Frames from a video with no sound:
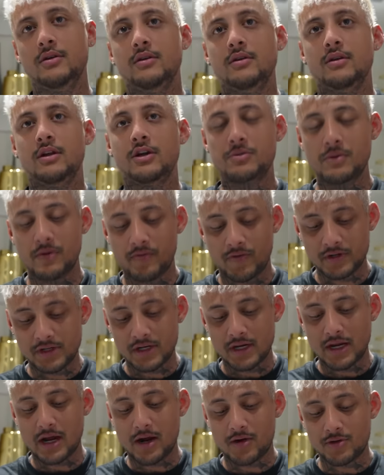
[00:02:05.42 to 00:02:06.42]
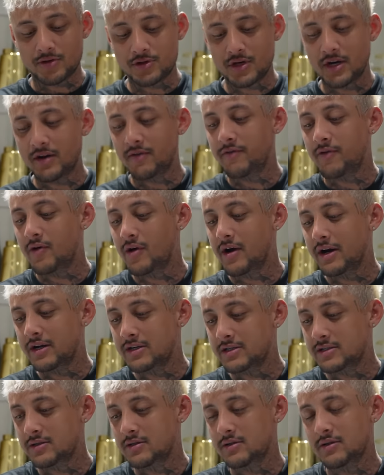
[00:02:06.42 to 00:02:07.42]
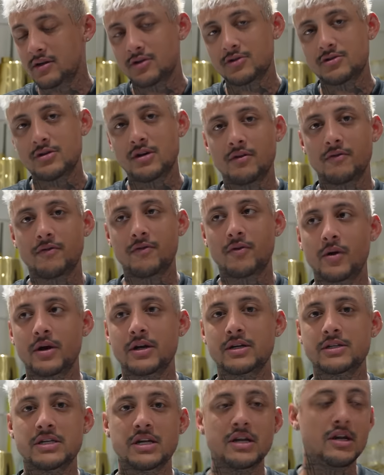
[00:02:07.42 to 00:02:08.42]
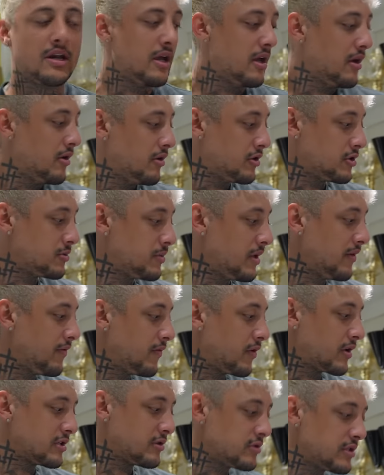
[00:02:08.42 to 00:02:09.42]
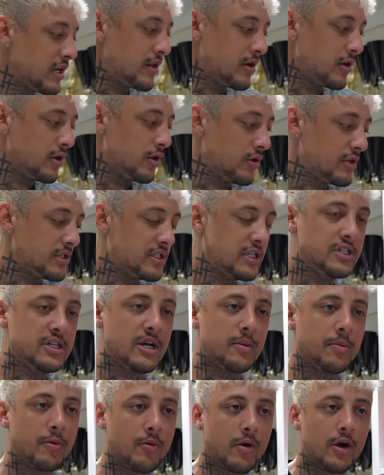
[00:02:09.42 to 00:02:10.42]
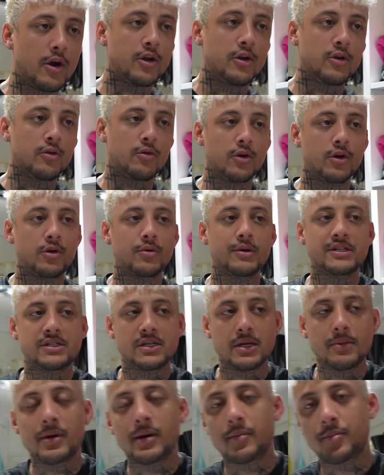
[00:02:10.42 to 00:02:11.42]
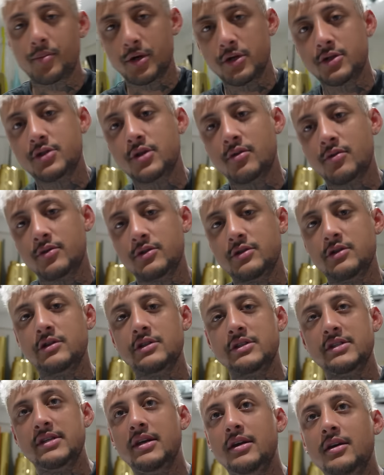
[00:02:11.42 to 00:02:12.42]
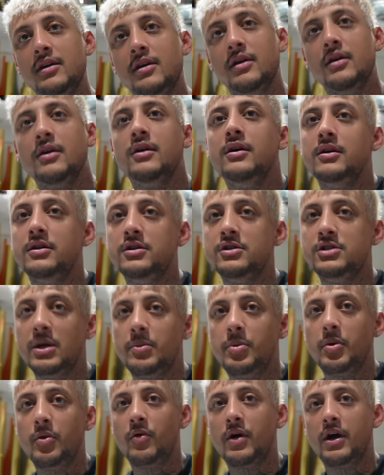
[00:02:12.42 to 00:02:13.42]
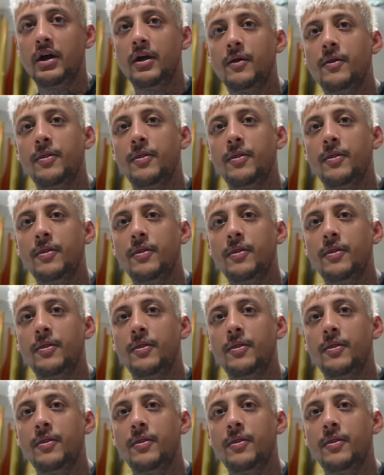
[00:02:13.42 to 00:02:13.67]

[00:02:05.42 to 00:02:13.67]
Hell for, yeah. yeah, I was trading Forex. I was trading Forex then. It was mainly Forex. It was either USD uh-huh. JPY or EUR USD, but I'm pretty sure it was USD JPY.